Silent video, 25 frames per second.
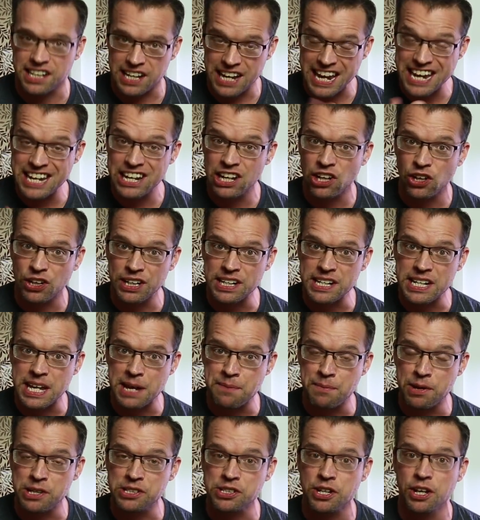an inline
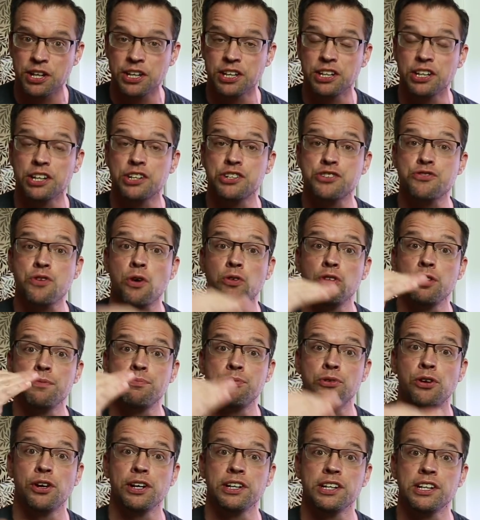dimmer so you can control the
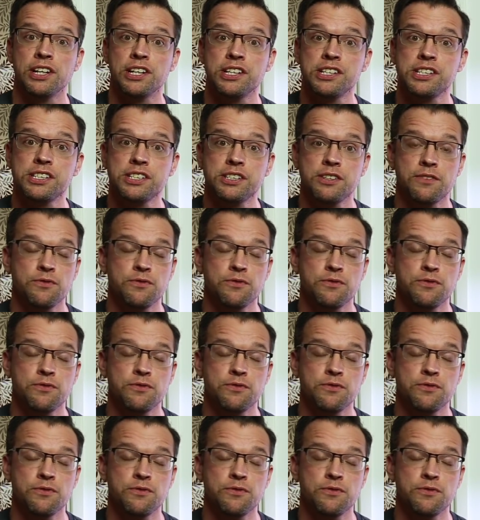brightness,